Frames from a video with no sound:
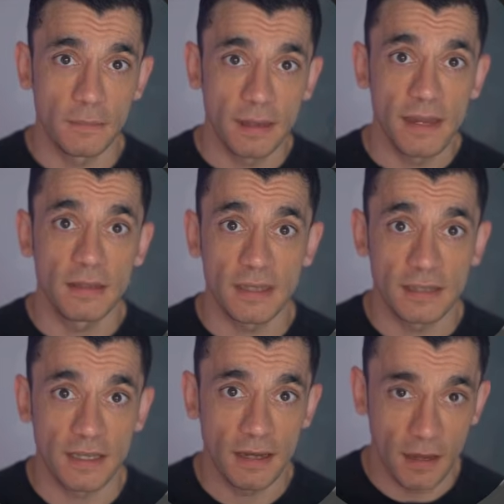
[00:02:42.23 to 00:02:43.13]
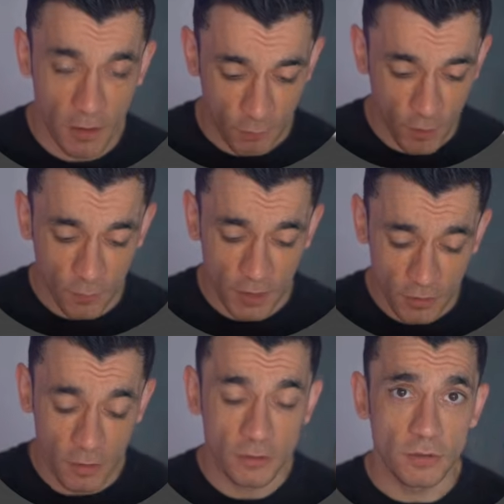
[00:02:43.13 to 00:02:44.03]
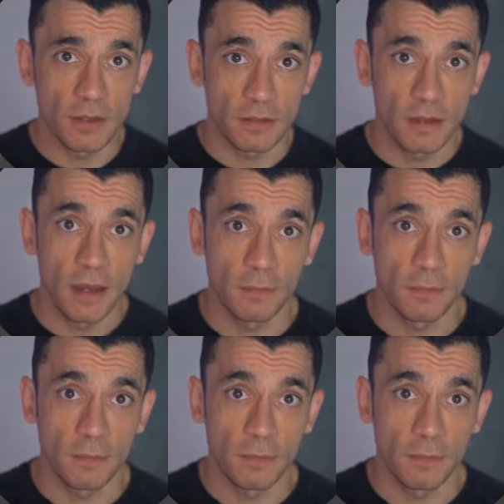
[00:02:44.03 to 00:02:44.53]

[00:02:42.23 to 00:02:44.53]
Here's the exact kind of prompt I'd use for this.